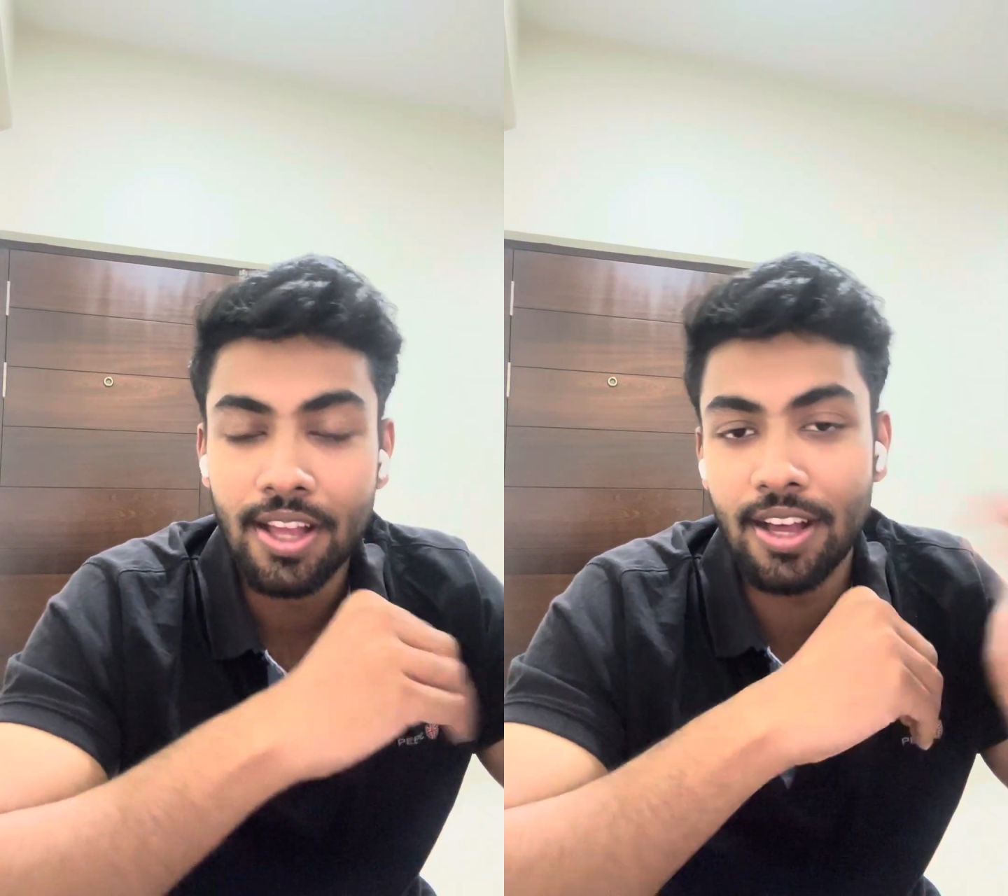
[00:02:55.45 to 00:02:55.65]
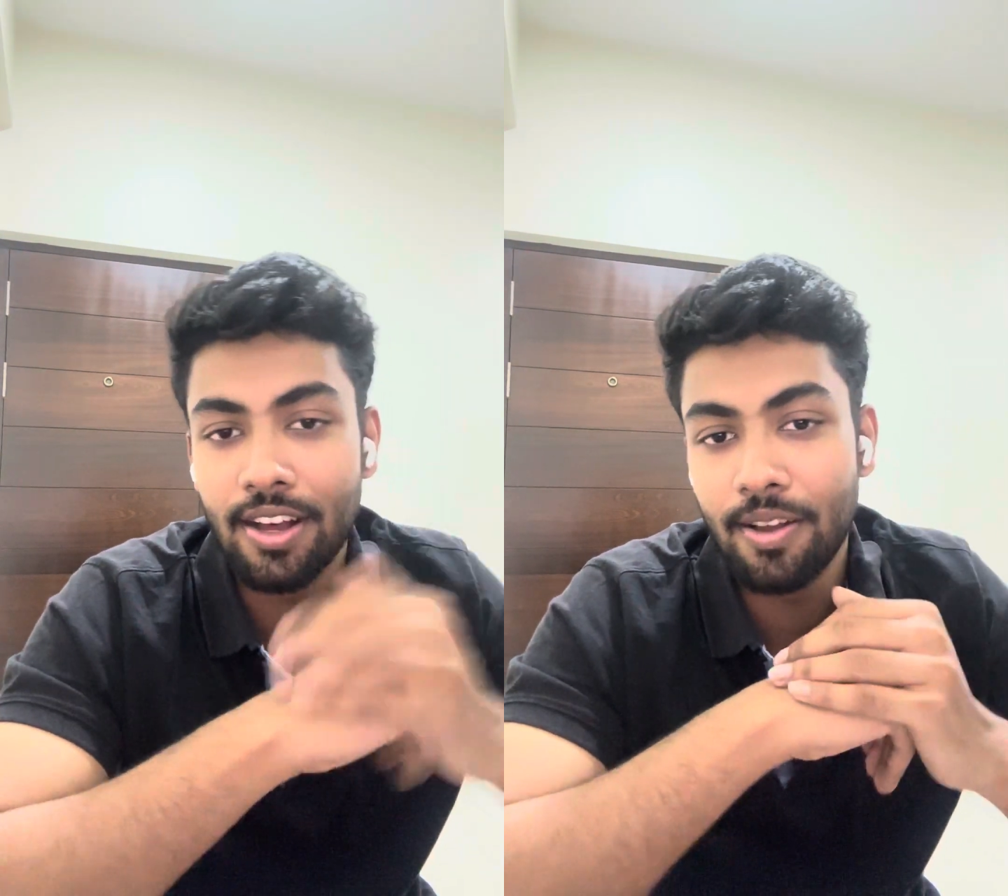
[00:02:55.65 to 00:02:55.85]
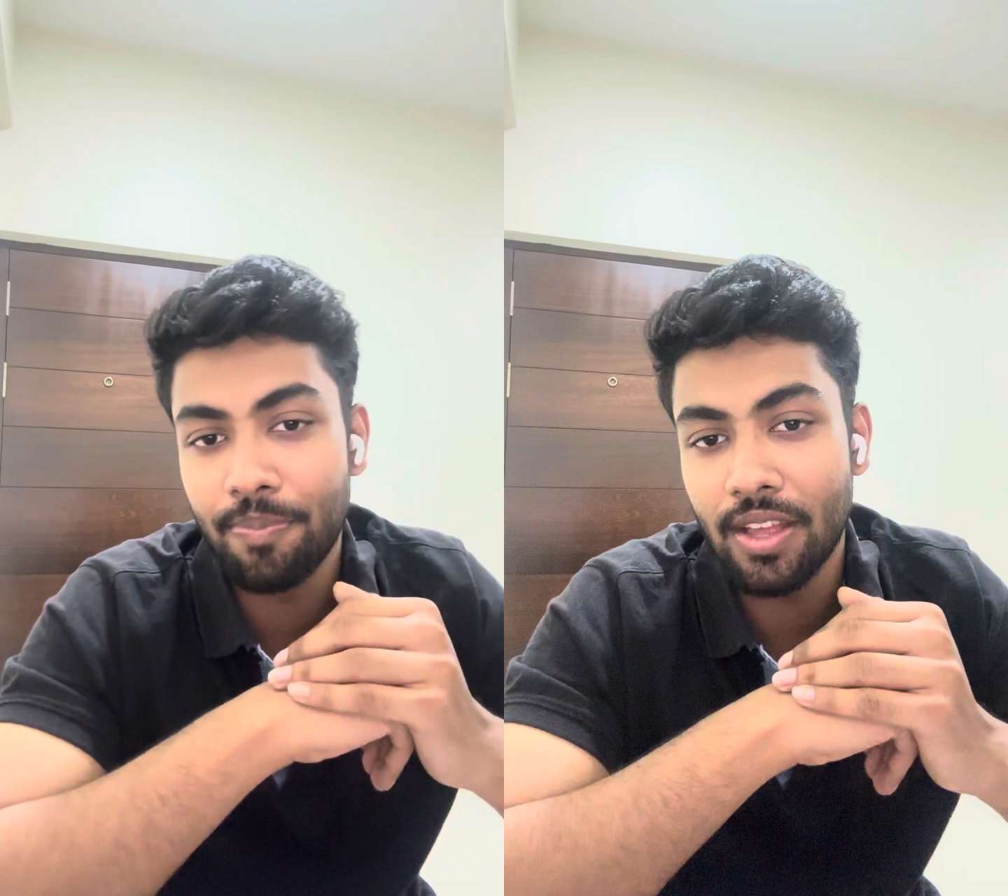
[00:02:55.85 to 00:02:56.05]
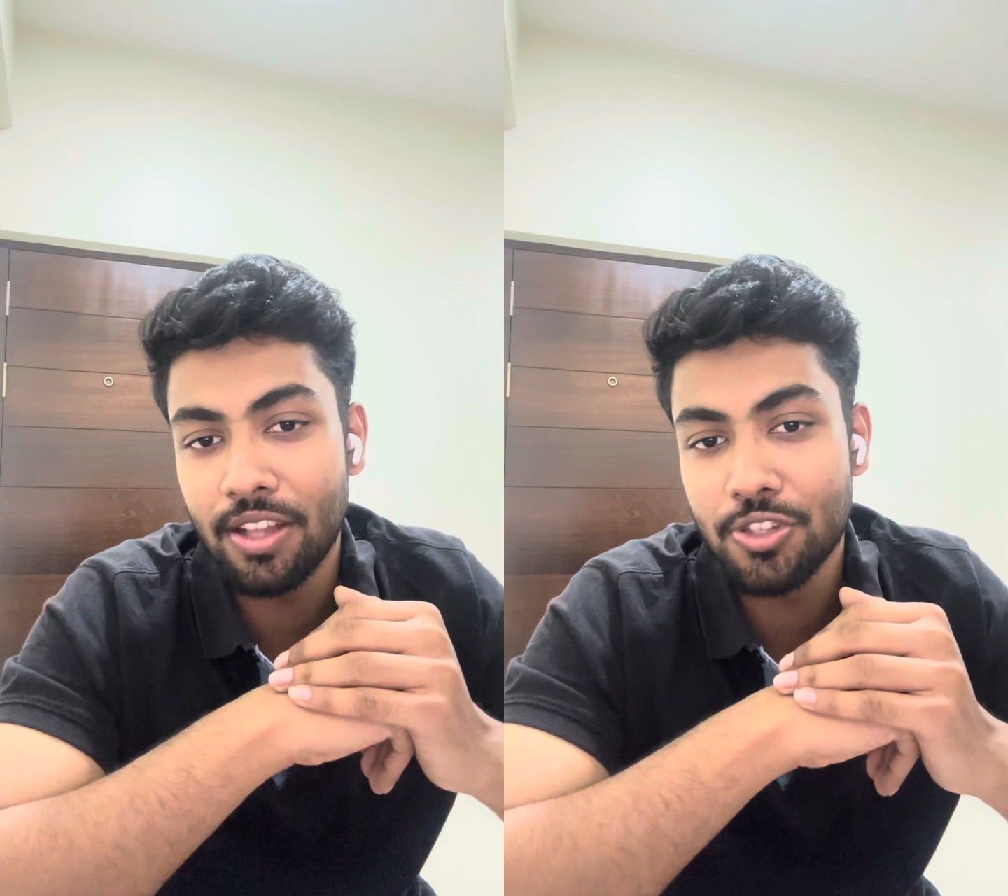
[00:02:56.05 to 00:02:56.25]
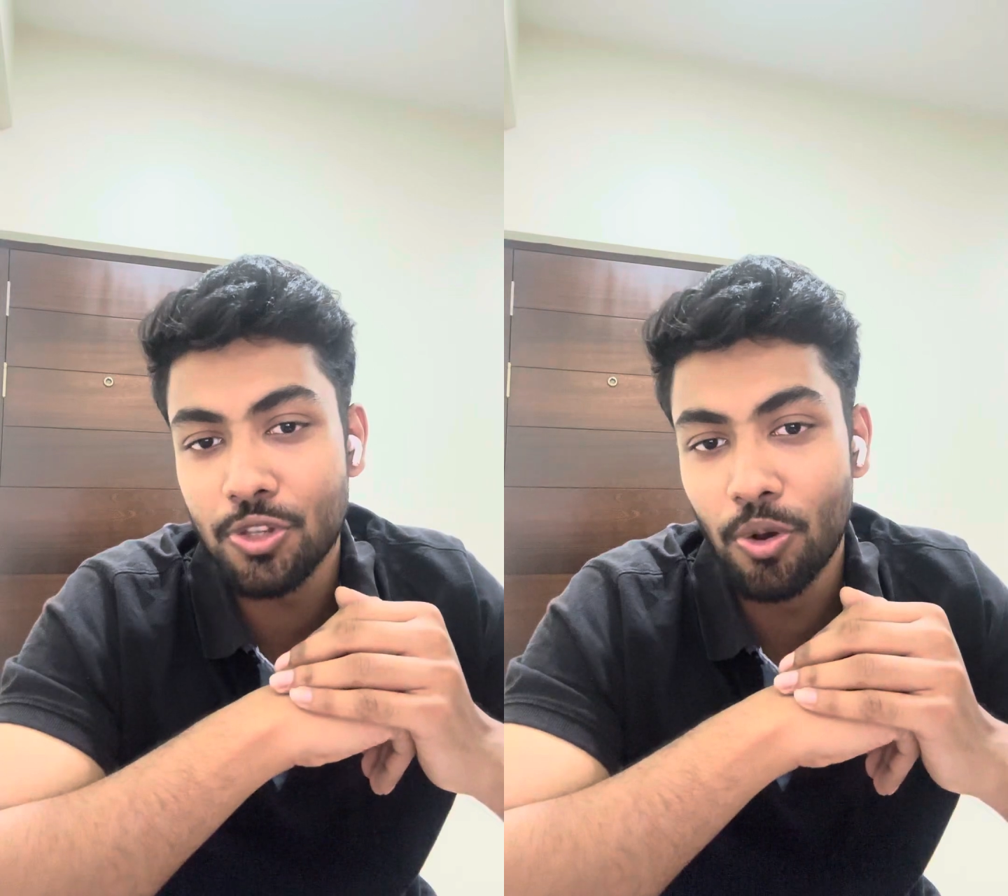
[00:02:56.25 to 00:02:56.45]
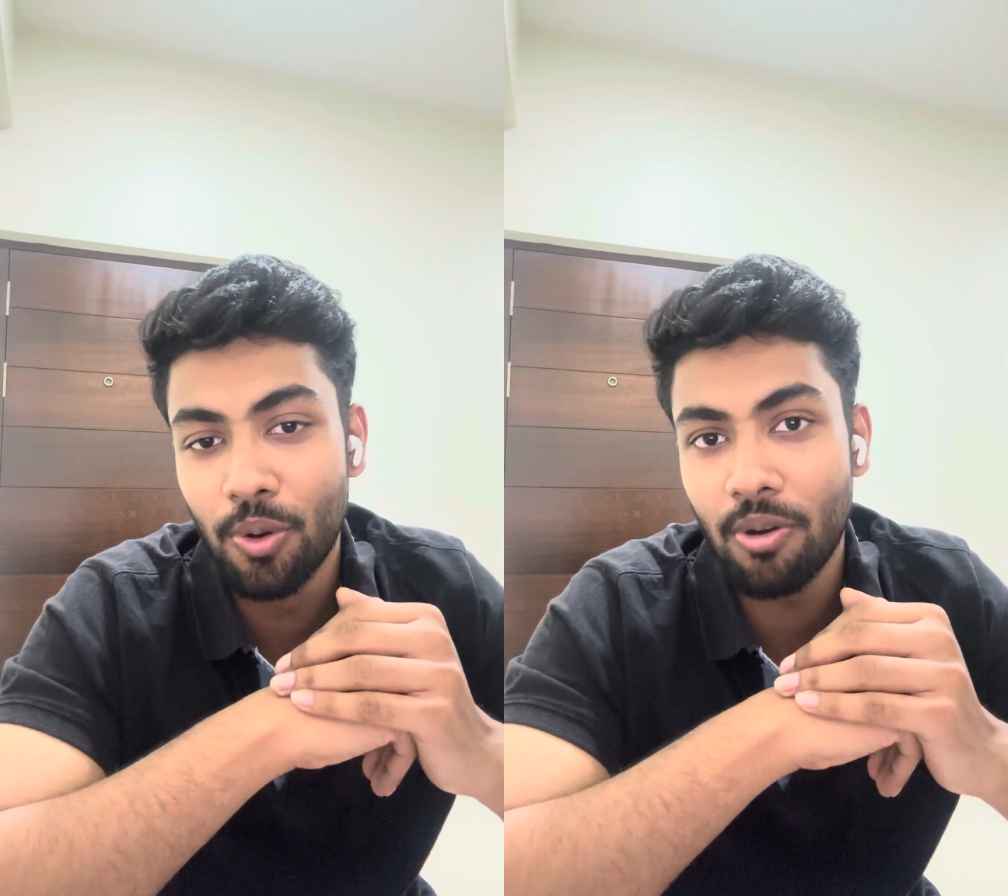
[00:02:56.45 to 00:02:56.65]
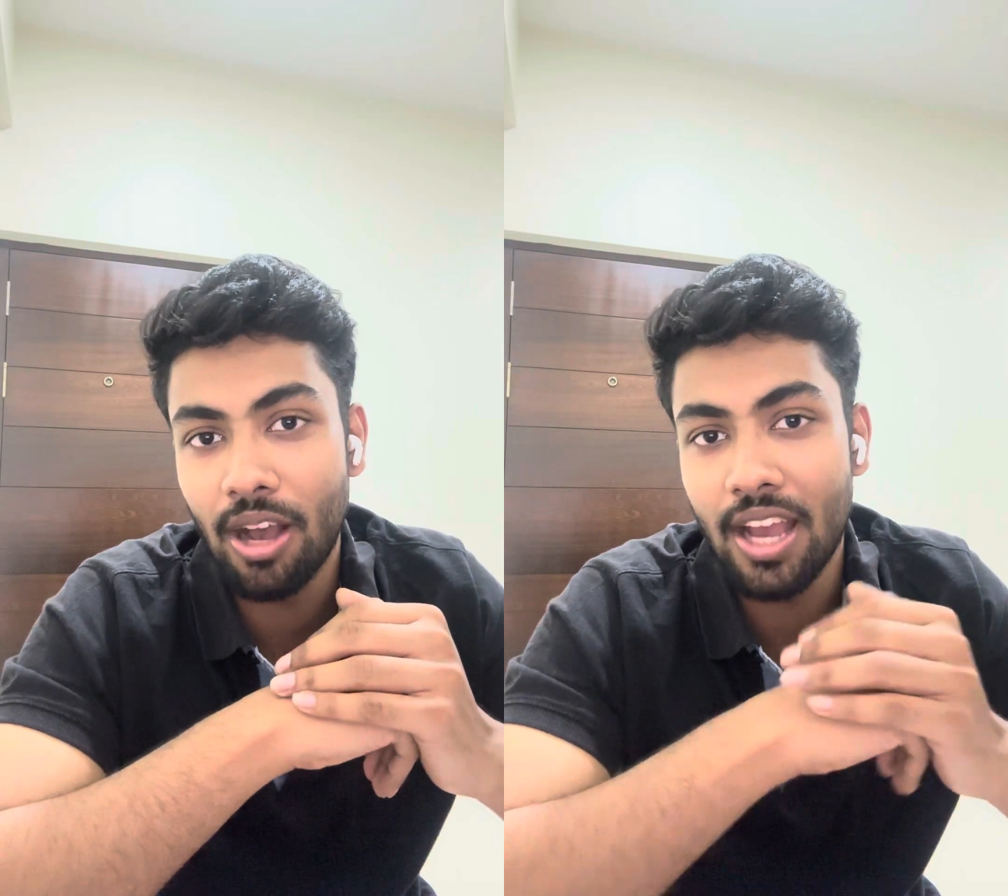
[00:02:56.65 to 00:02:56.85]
And so